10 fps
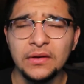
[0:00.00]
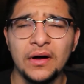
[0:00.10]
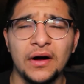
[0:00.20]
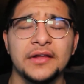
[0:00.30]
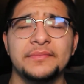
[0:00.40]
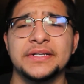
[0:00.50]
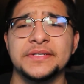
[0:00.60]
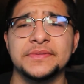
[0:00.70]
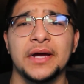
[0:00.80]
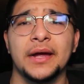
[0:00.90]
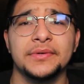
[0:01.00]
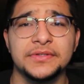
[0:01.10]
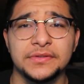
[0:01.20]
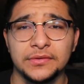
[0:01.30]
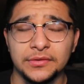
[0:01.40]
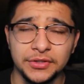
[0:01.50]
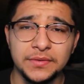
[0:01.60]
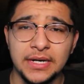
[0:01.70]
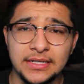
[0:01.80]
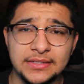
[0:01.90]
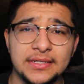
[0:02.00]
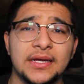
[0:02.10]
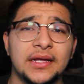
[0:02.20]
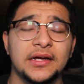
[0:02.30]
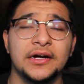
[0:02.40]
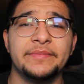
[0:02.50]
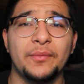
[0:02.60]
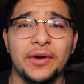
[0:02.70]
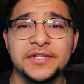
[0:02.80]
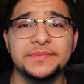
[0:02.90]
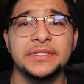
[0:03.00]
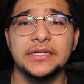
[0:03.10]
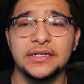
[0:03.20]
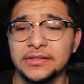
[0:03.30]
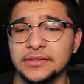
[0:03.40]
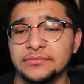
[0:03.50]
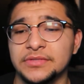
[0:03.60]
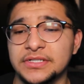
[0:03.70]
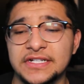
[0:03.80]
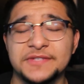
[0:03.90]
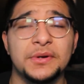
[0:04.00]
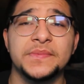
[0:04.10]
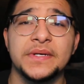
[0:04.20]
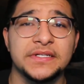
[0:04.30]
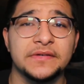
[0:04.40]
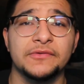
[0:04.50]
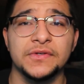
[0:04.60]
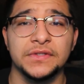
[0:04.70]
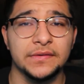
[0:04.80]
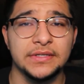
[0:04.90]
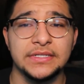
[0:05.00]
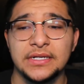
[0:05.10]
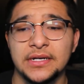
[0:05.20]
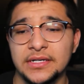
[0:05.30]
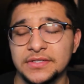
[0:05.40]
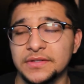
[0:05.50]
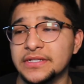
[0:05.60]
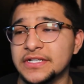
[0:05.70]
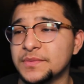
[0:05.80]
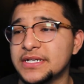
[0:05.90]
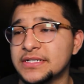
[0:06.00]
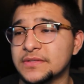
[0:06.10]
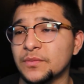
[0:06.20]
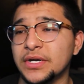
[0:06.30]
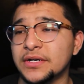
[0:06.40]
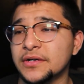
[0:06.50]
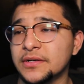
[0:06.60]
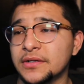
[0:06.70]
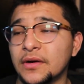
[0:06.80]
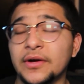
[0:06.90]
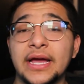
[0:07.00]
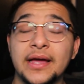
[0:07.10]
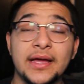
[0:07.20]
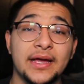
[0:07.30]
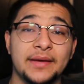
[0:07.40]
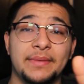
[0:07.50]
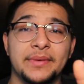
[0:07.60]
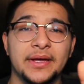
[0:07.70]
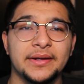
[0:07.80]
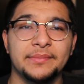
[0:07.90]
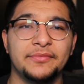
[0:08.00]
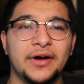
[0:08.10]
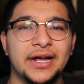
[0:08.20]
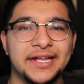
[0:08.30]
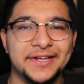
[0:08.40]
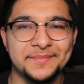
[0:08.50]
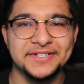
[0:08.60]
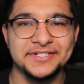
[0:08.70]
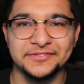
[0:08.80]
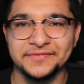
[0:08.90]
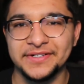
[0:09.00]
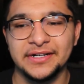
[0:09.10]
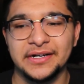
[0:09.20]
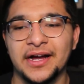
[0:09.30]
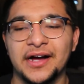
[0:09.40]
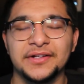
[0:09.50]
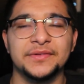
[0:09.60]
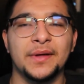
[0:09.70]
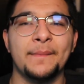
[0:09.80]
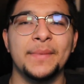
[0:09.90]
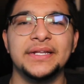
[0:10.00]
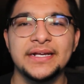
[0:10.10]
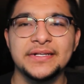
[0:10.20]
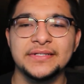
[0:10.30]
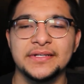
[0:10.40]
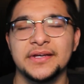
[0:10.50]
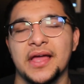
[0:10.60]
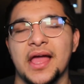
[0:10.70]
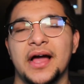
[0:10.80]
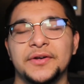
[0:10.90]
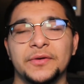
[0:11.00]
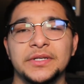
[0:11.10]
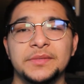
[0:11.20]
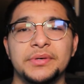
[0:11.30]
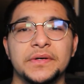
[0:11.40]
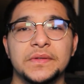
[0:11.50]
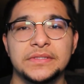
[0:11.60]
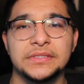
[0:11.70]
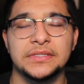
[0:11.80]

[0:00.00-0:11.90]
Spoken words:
all of my subscribers, or you guys, come and watch me just expose myself through stories. So this week's winner, oh yeah, my bad, before I get ahead of myself, on Mondays, I normally post